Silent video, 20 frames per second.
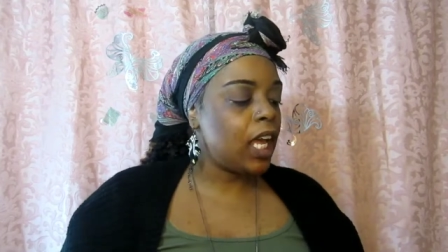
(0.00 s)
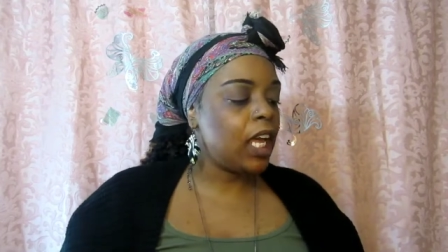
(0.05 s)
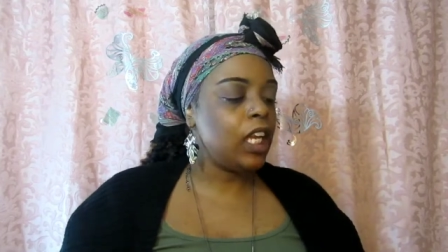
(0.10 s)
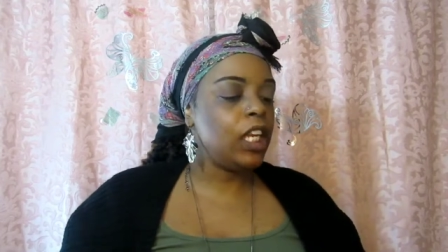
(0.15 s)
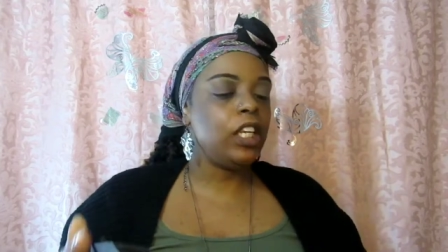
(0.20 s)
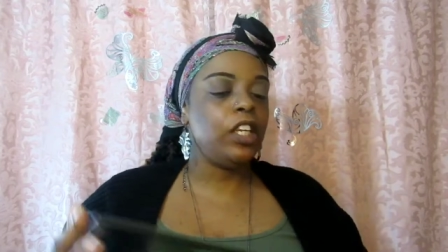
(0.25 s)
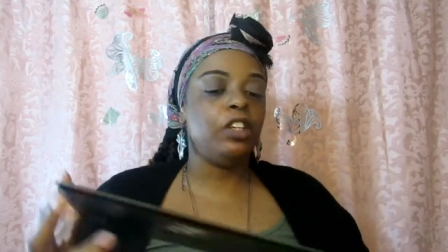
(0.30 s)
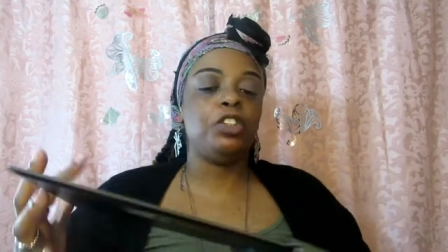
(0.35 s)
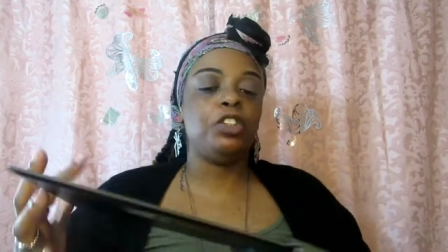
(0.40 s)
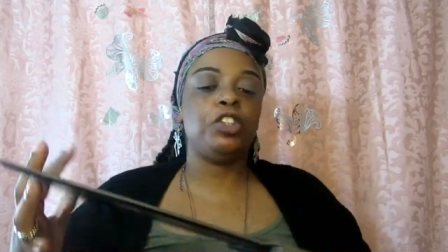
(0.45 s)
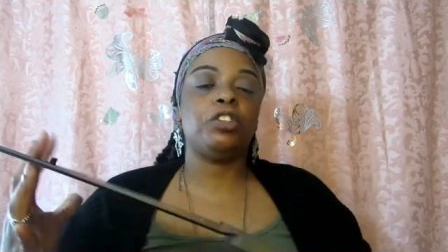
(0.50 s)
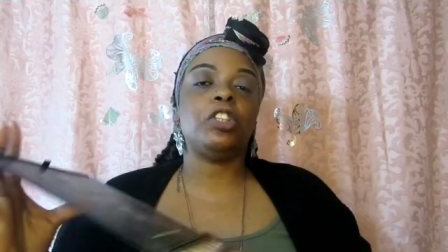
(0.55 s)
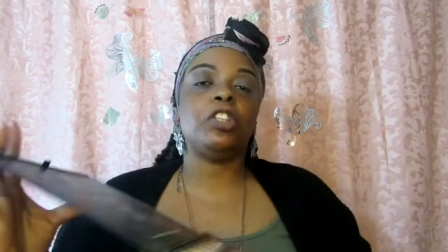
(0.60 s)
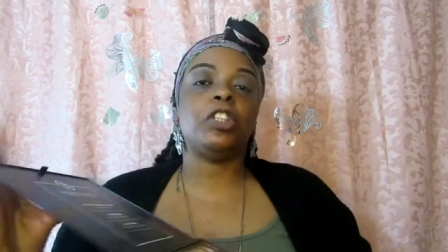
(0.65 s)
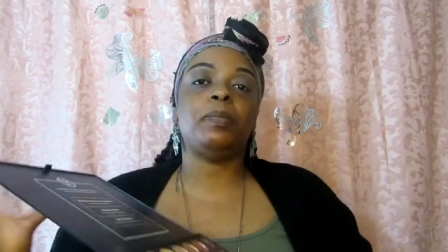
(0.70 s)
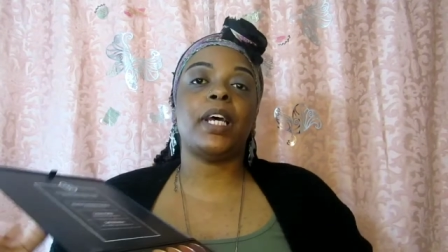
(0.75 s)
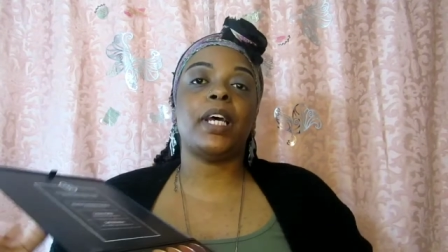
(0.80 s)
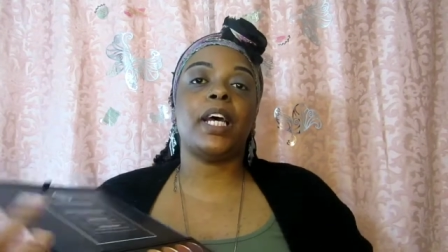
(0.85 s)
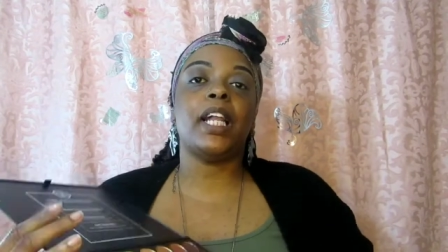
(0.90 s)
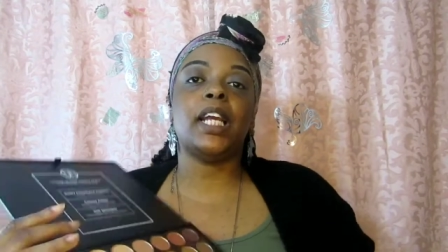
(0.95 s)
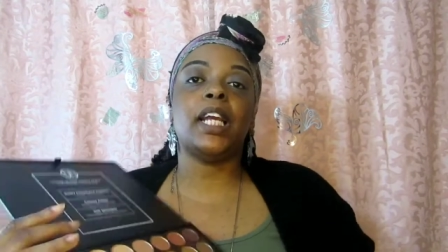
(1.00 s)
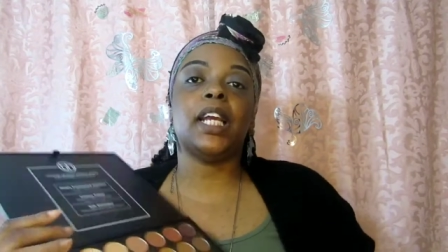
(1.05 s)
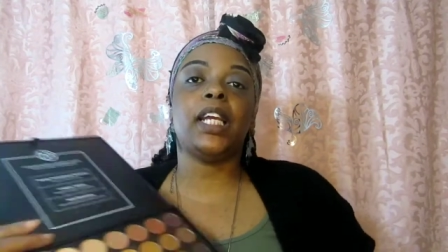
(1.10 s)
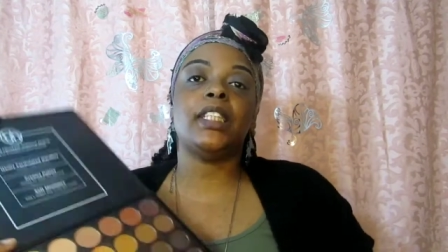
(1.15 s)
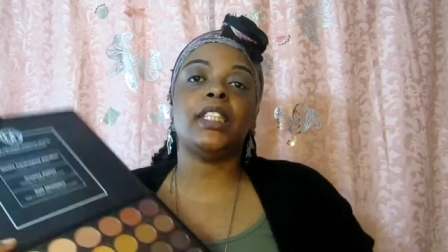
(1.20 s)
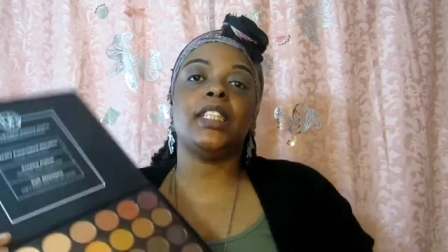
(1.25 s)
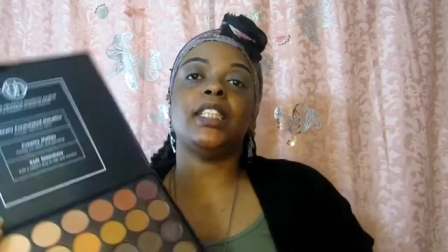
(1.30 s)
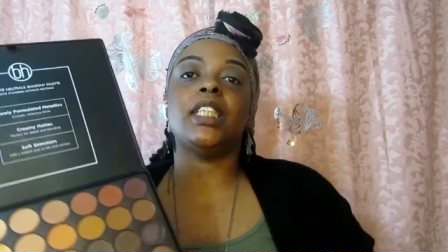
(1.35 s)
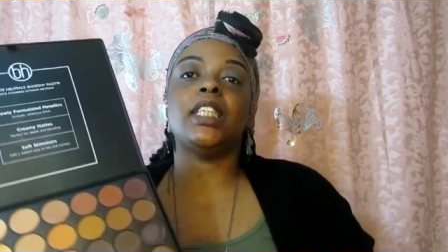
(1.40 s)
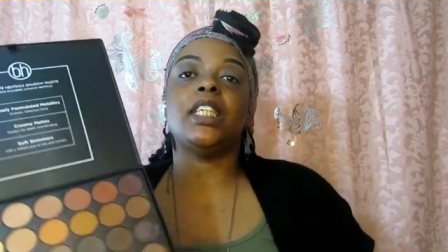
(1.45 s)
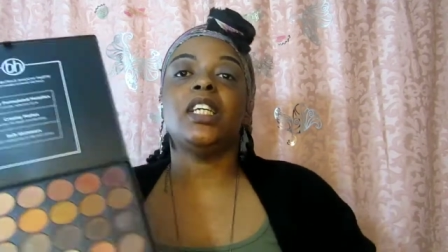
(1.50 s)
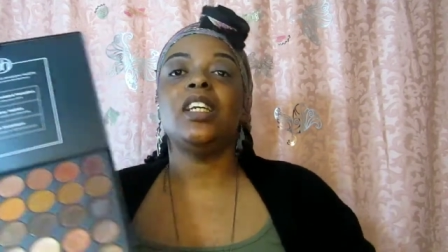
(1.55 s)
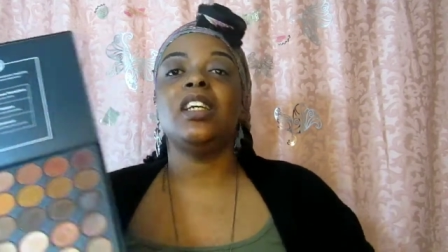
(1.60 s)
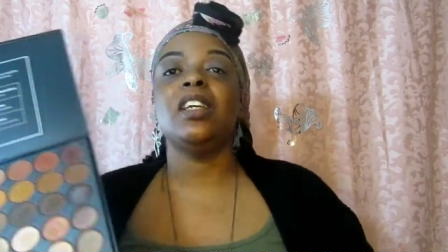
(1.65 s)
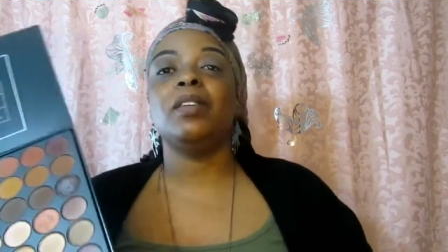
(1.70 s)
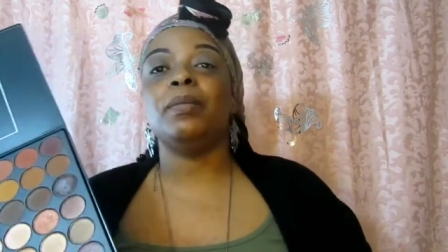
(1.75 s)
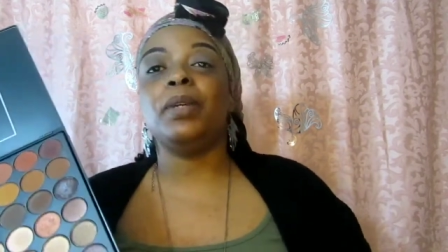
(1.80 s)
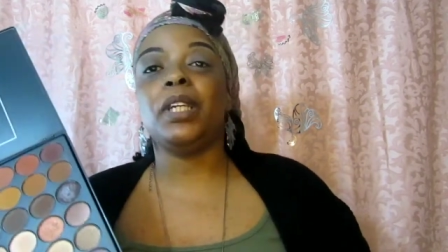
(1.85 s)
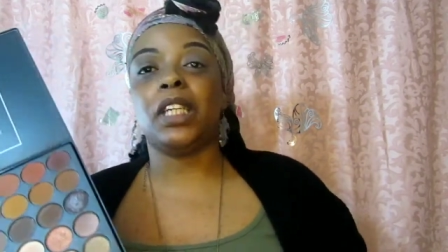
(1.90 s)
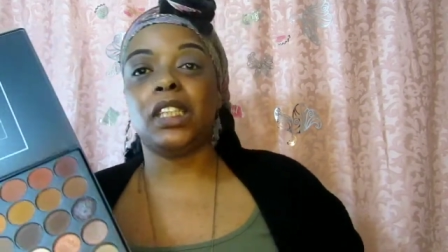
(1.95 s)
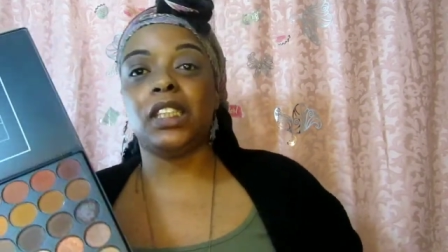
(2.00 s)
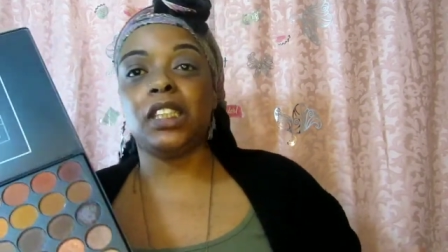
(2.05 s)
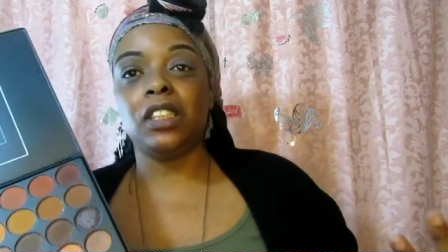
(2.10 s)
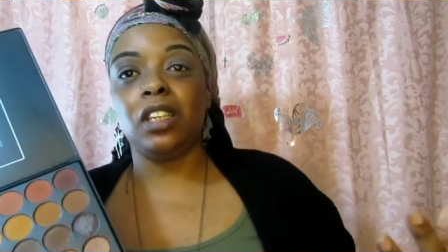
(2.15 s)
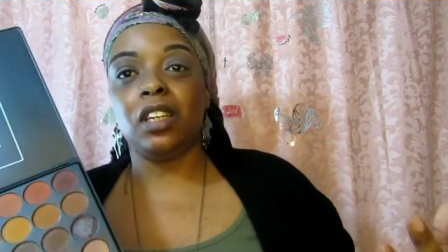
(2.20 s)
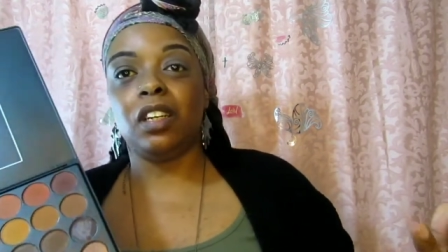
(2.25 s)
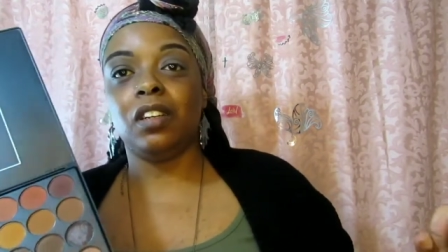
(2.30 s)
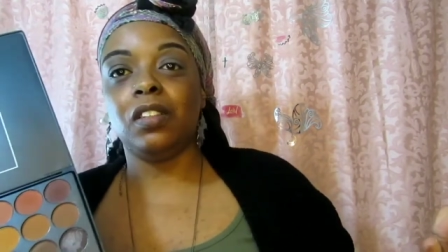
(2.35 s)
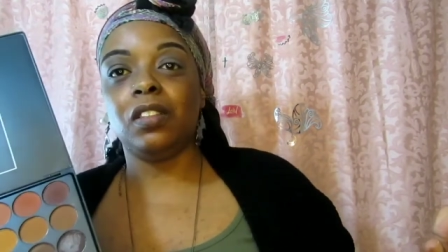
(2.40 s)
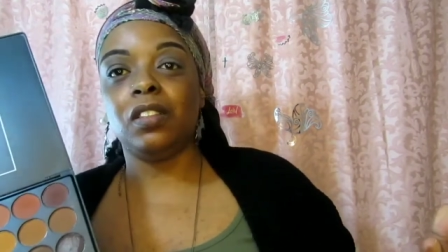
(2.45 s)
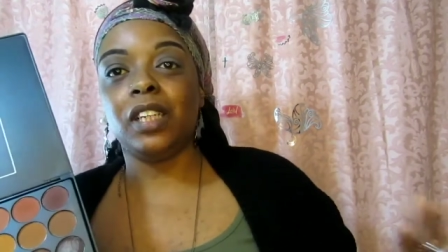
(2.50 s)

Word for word: neutrals palette because you know